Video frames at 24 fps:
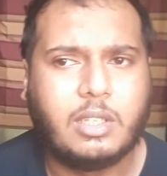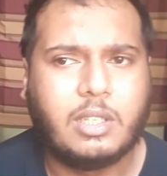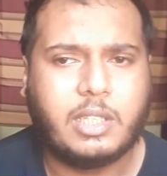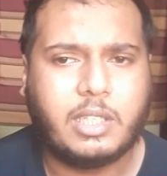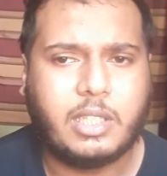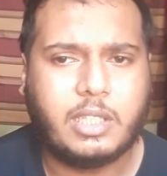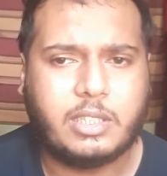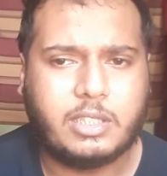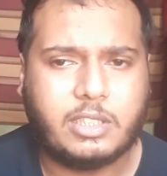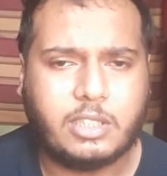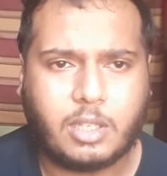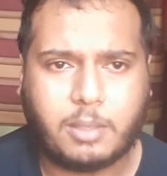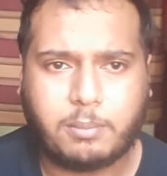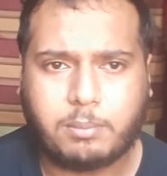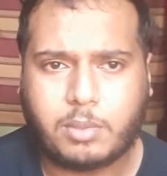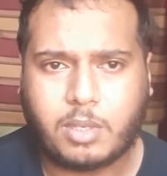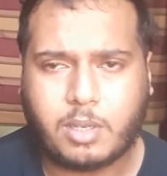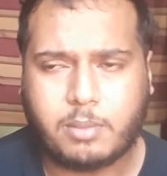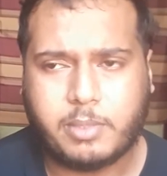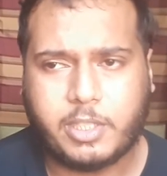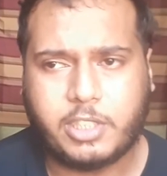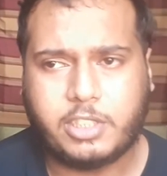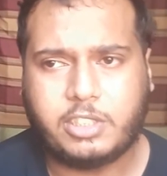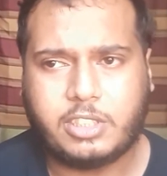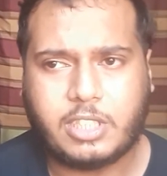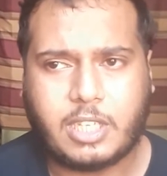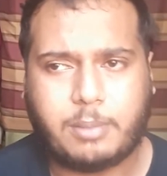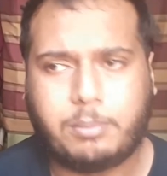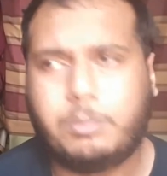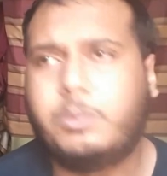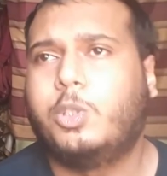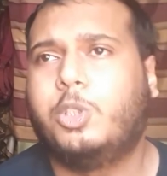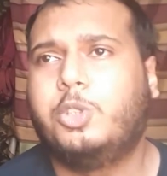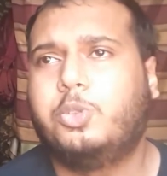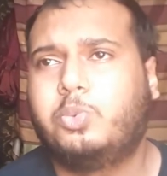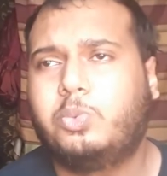in the upcoming
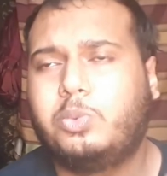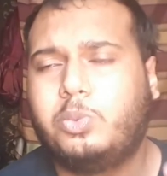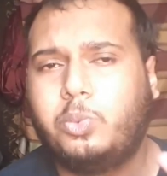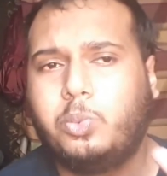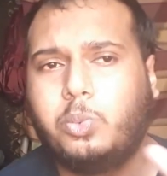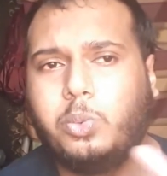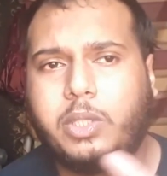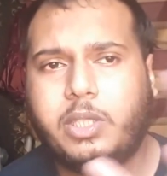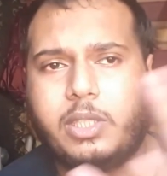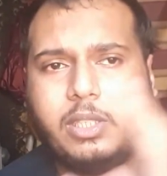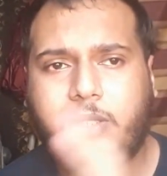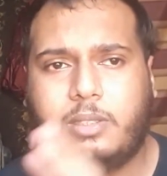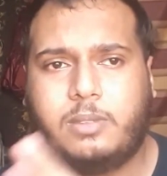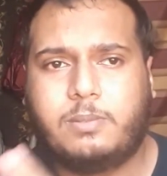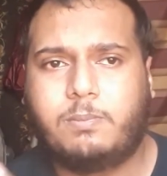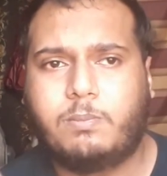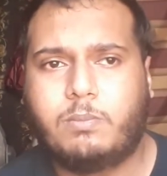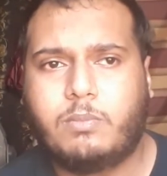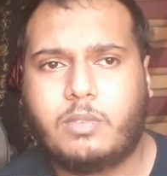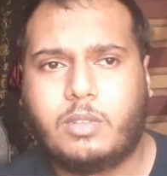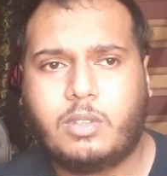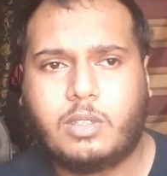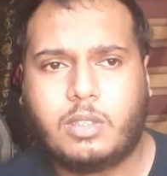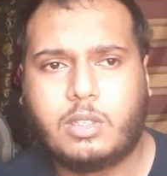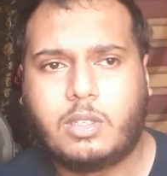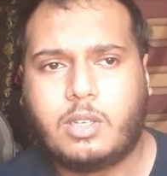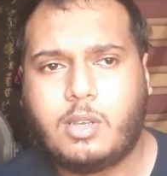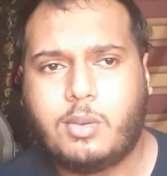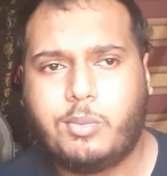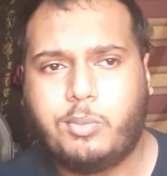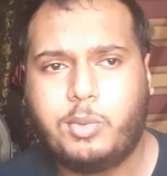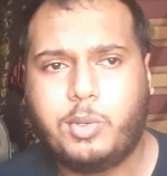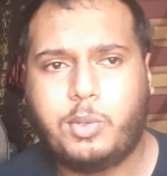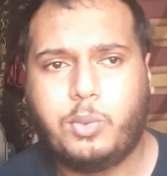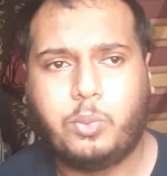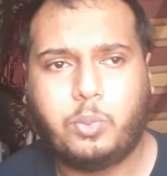chapters
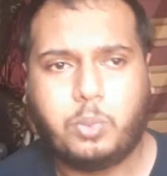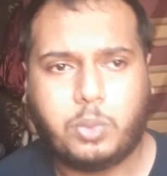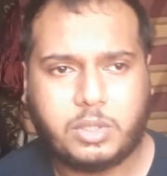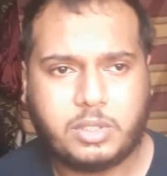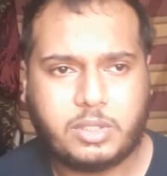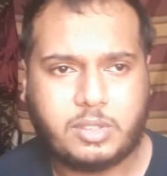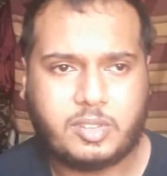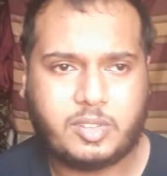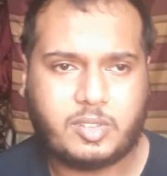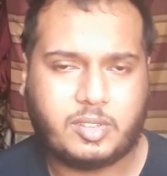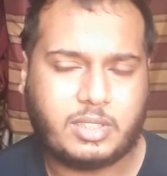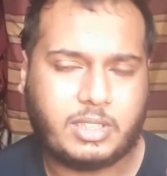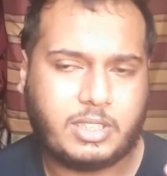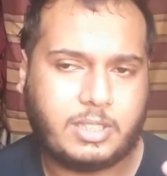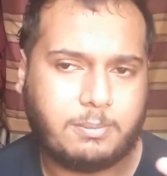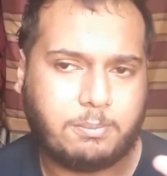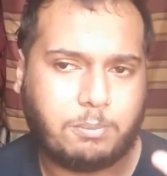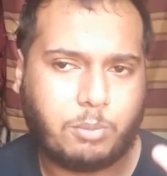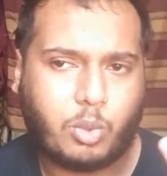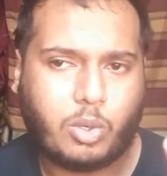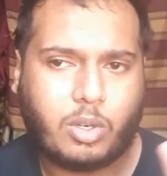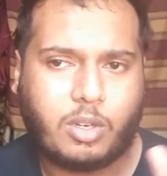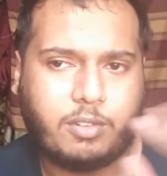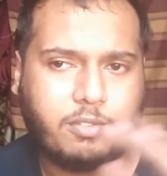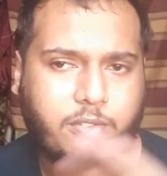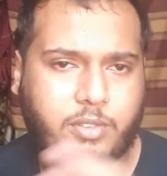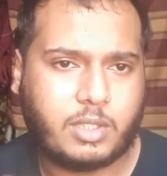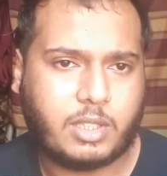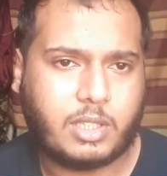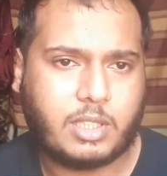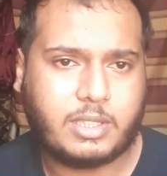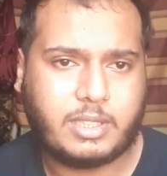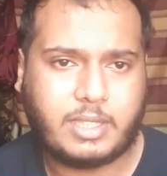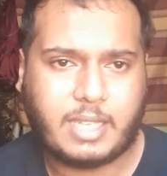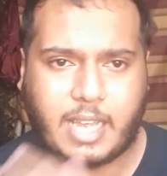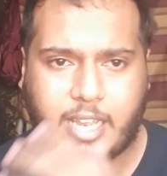we would see more of
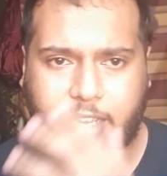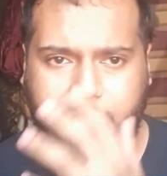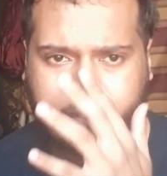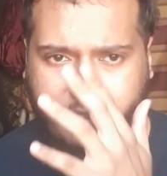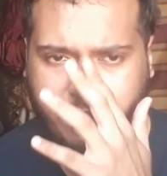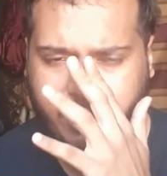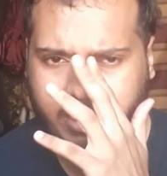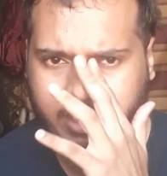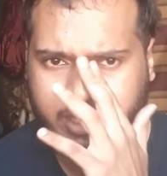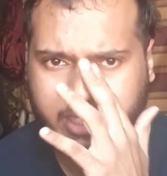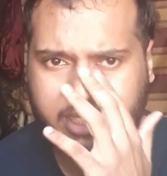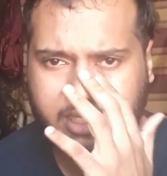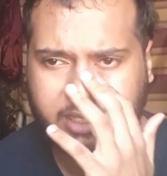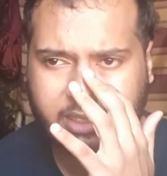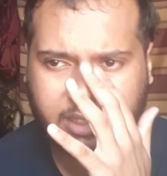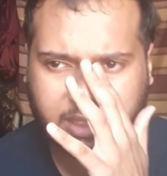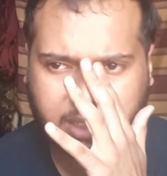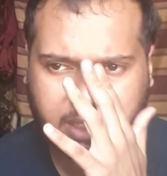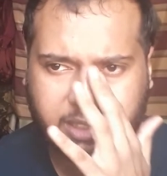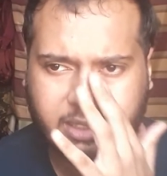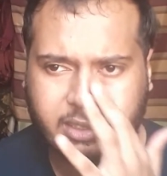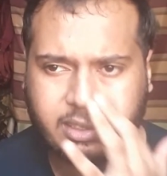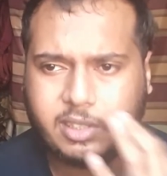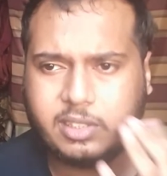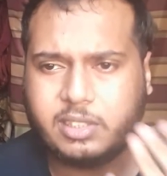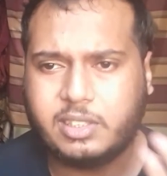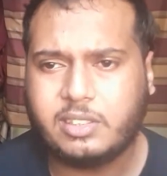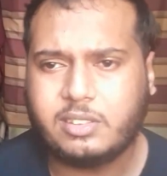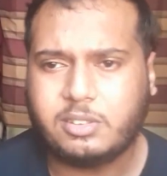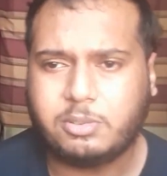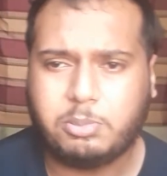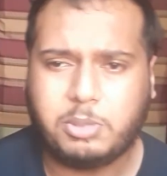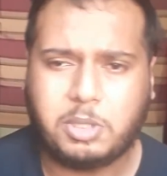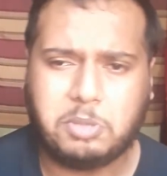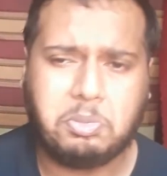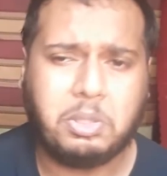her diving into
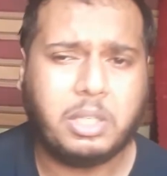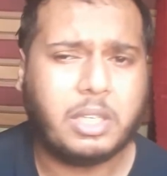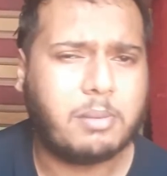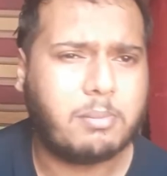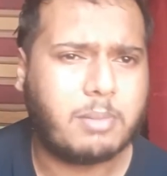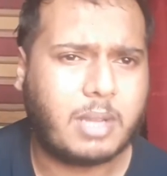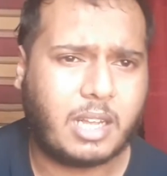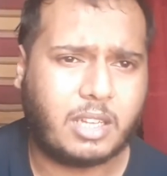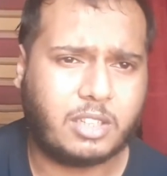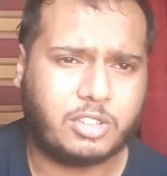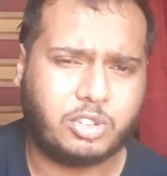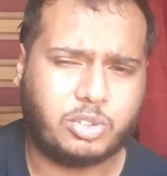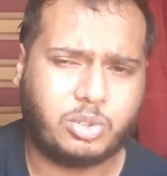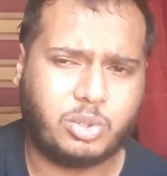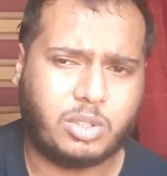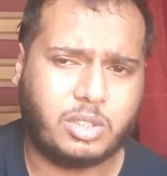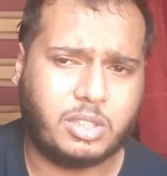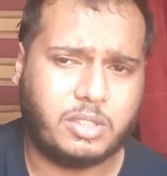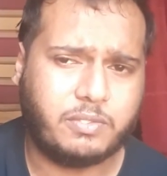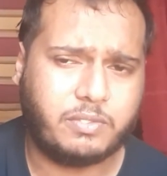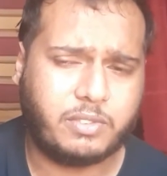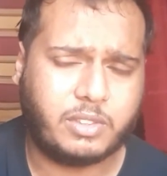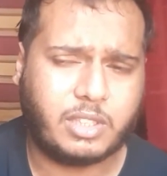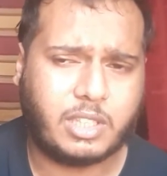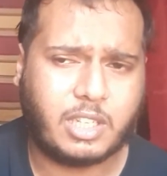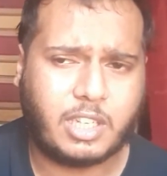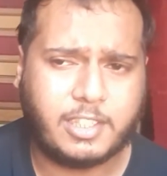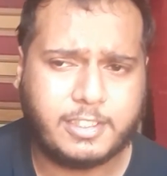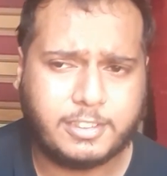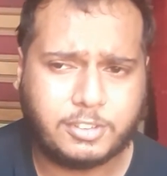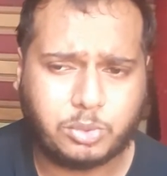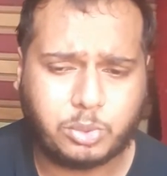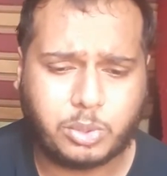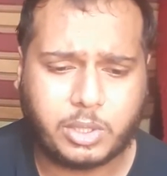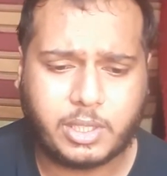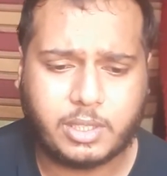this, maybe a backstory for her
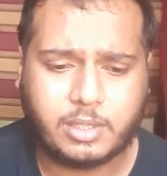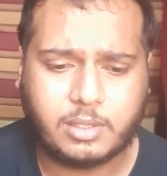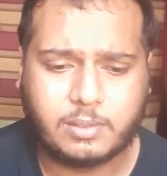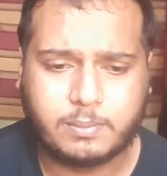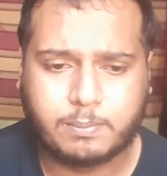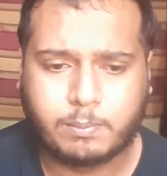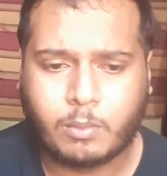as well,